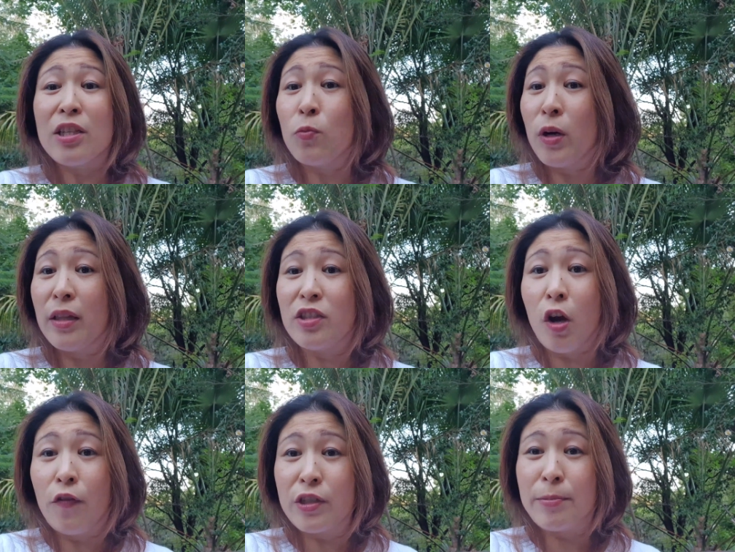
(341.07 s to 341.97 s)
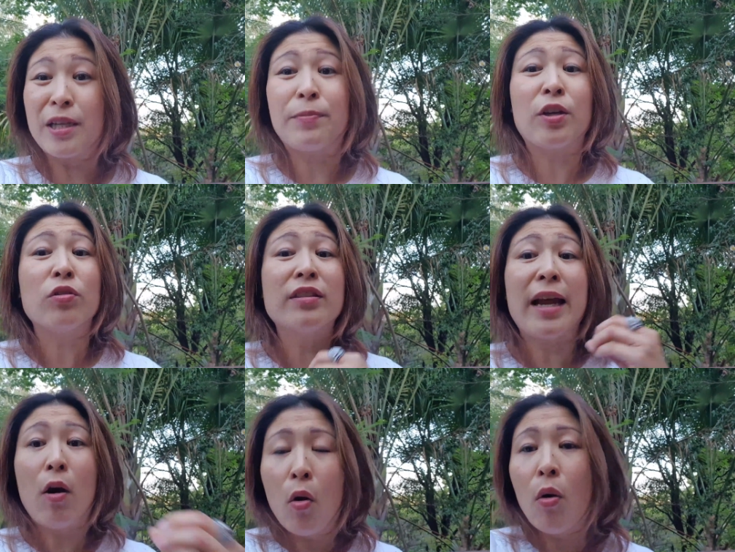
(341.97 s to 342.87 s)
as well as office space, because
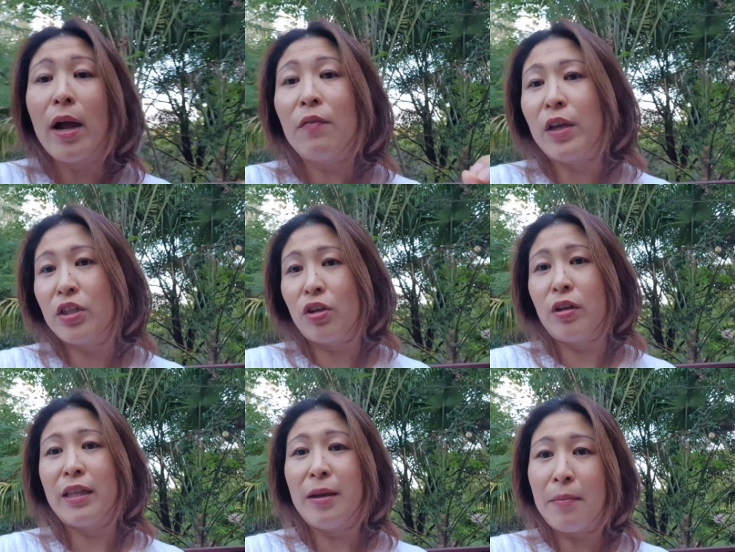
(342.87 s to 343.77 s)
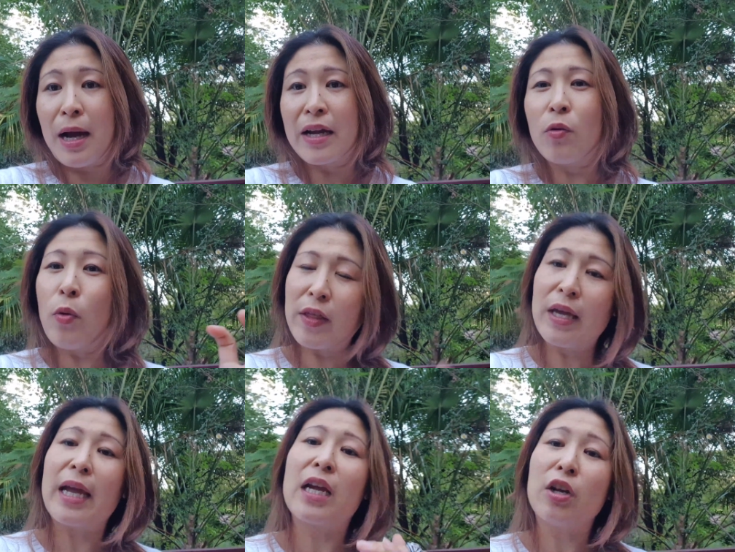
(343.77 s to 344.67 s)
they all have their turn in the market where
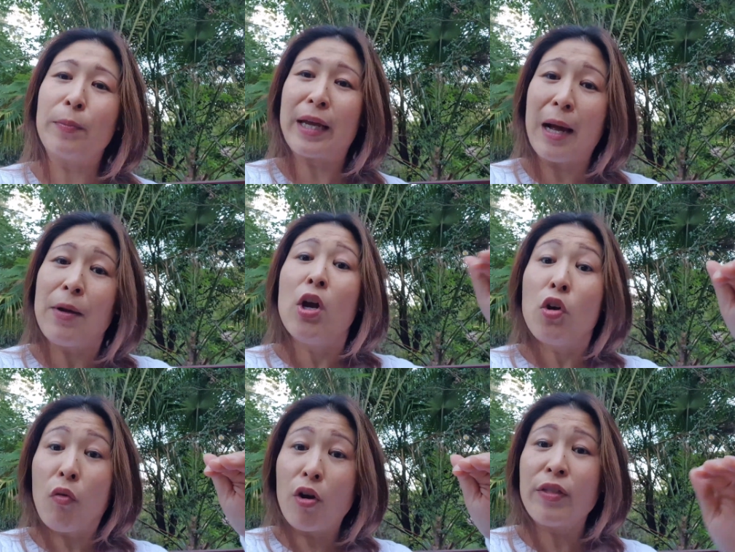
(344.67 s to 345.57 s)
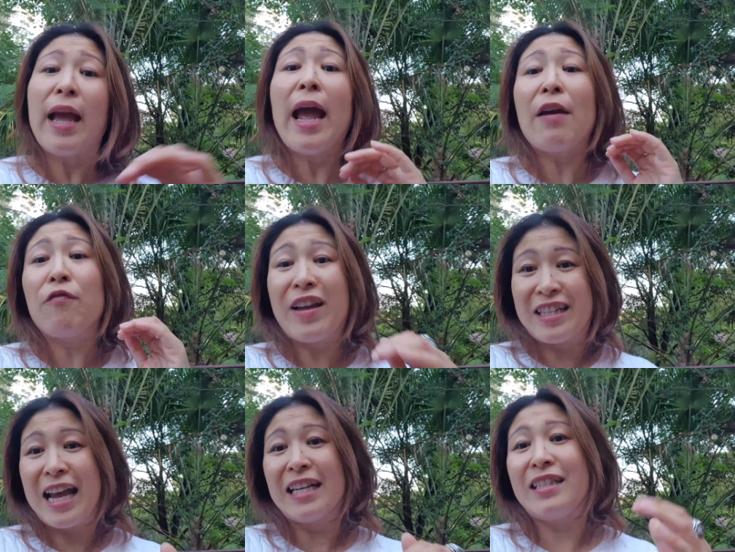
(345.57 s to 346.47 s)
they are going to pick up growth and
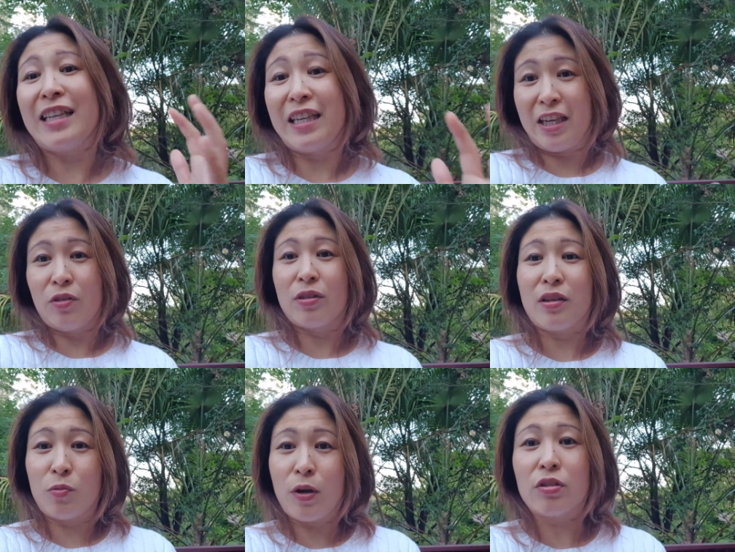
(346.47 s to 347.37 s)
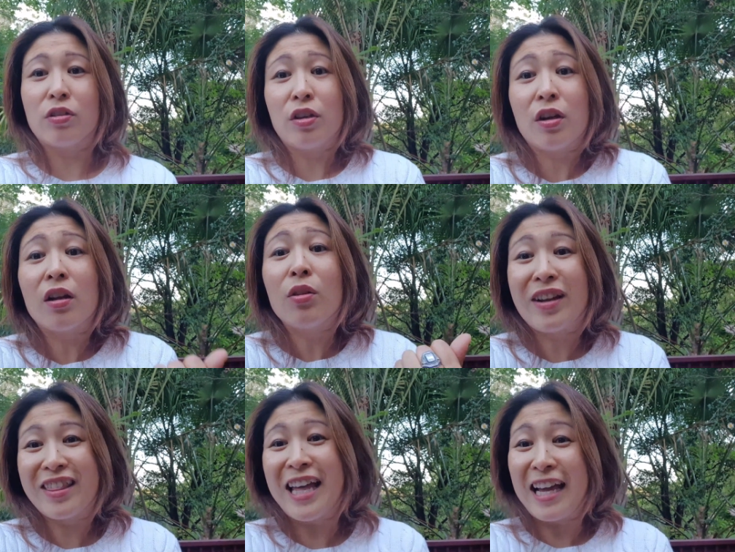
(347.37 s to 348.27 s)
fantastic yields as well. So you got to
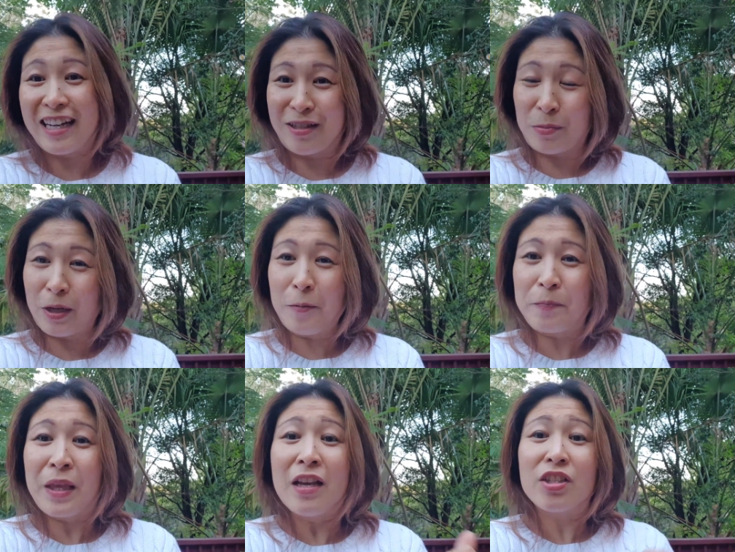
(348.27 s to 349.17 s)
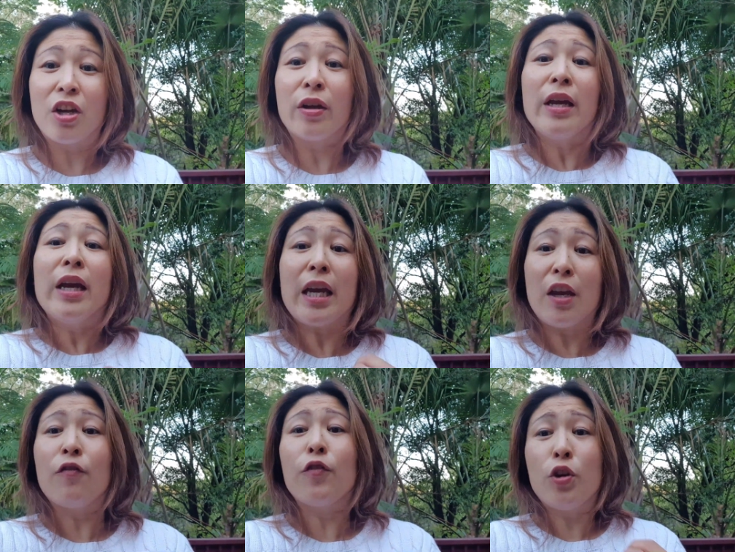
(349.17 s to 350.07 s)
look at that as well. So
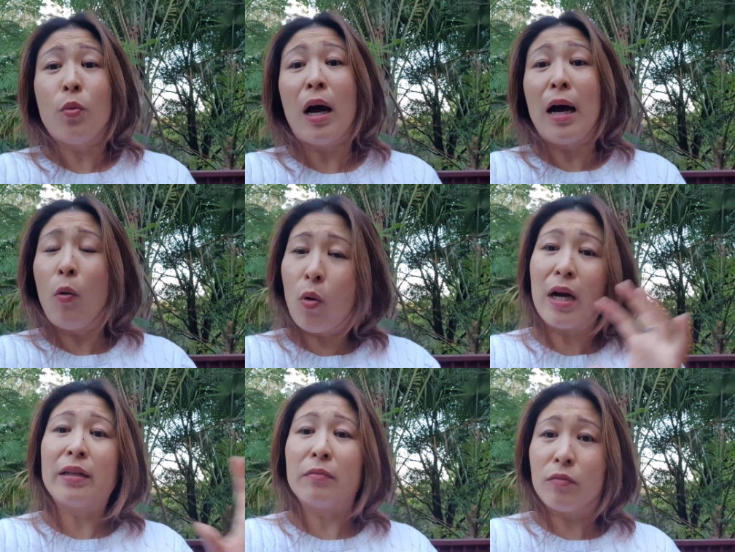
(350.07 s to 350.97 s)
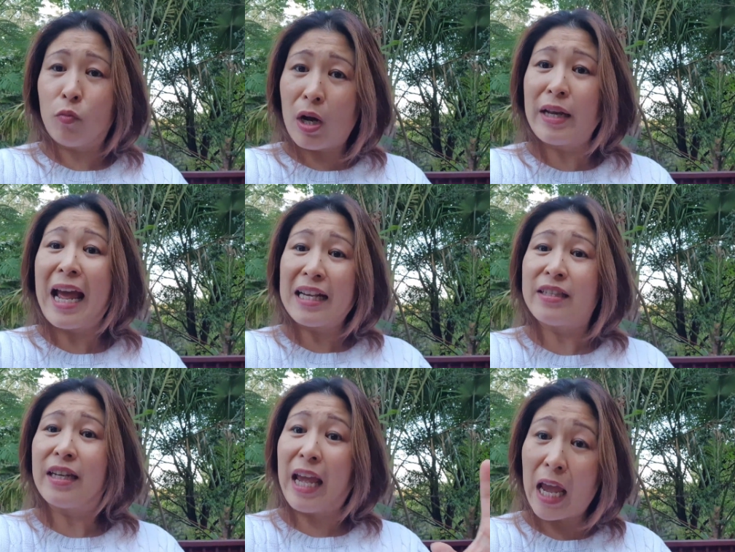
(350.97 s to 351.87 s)
if you are one one
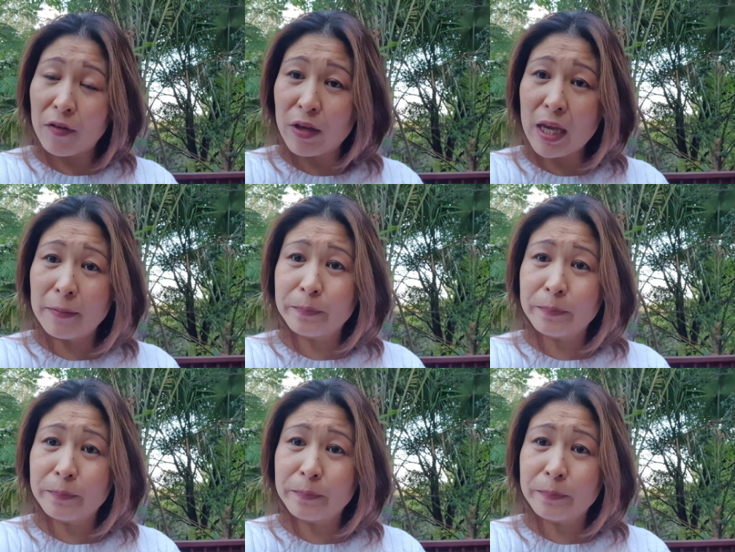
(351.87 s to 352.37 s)
asset heavy,